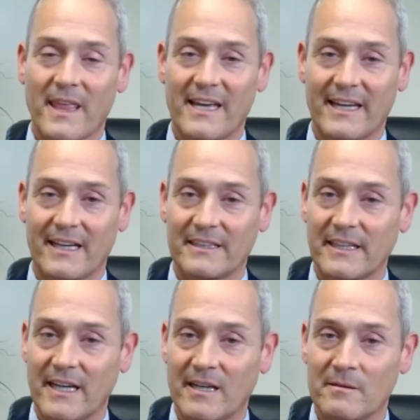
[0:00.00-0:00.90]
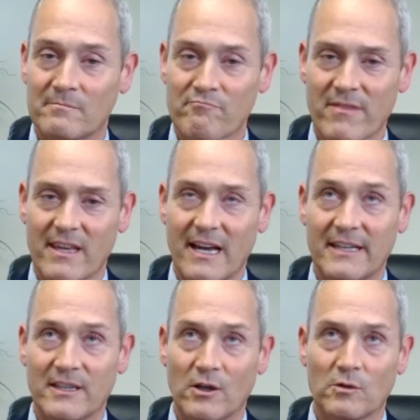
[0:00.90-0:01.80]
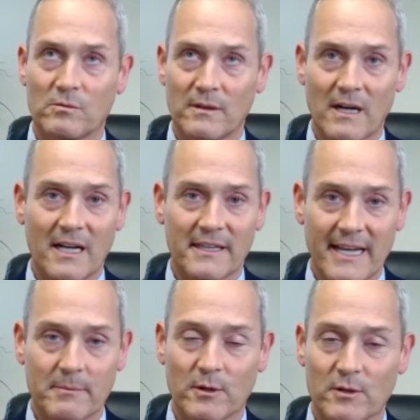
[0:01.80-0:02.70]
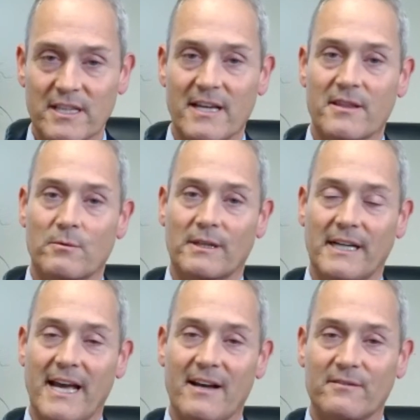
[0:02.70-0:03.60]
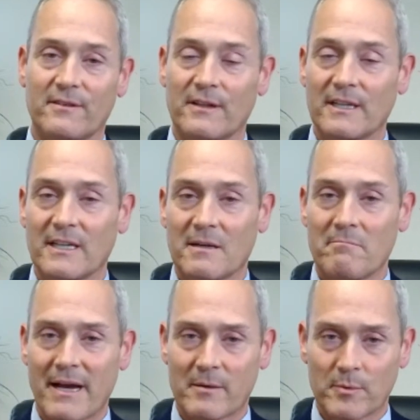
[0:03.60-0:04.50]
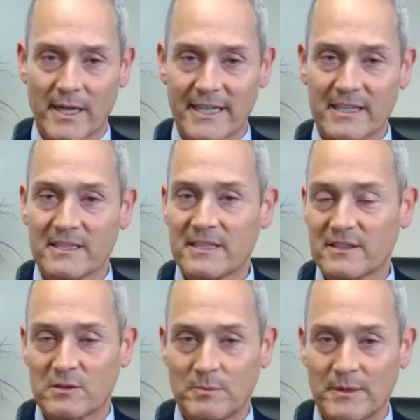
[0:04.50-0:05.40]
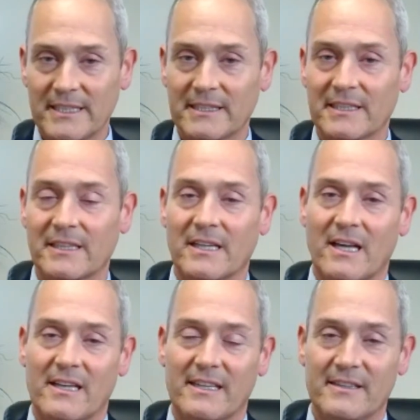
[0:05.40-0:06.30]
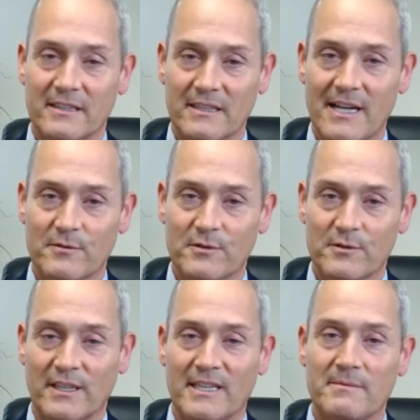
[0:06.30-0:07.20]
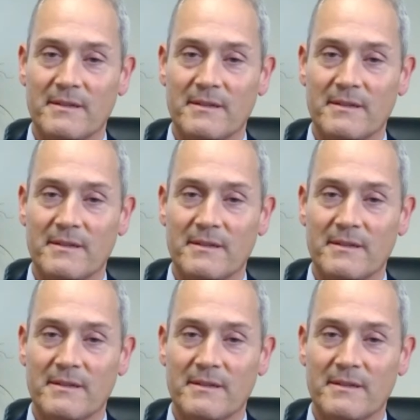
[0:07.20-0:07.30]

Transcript: And I know on April 10th, we're going to have Mike Brennan speak in the live stream.